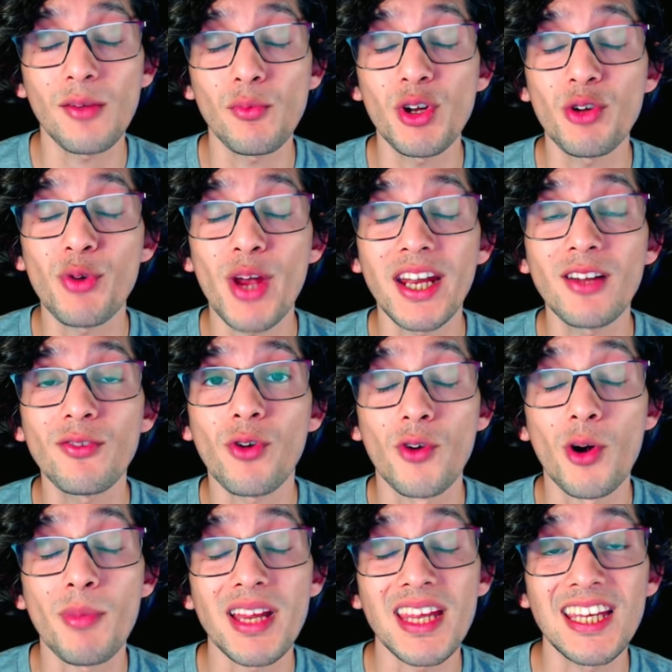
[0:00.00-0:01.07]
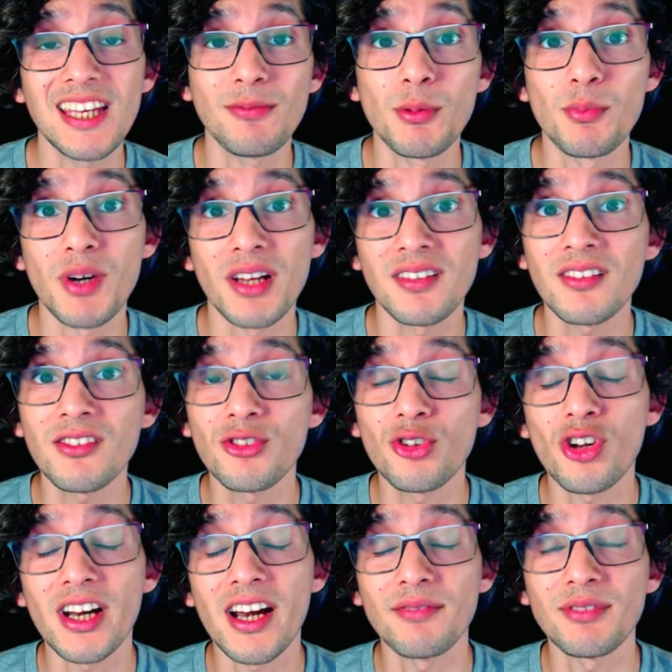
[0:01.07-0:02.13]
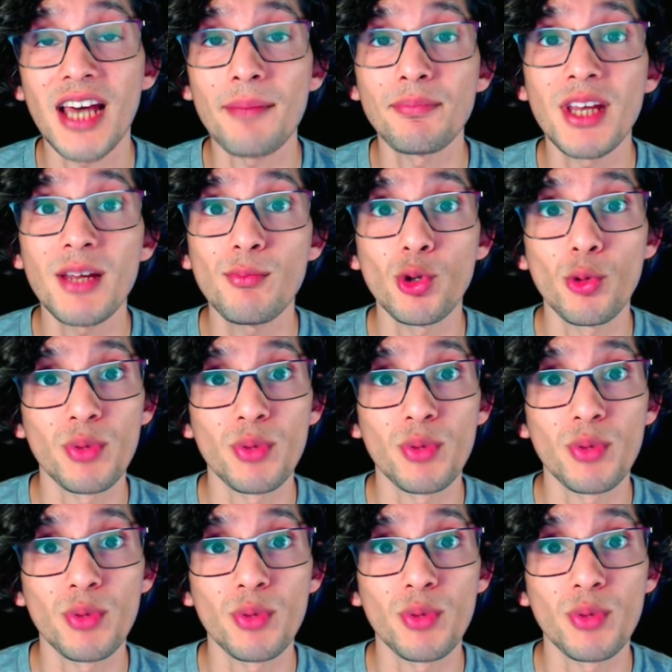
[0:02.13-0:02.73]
that we created for my ESPresense tolerance update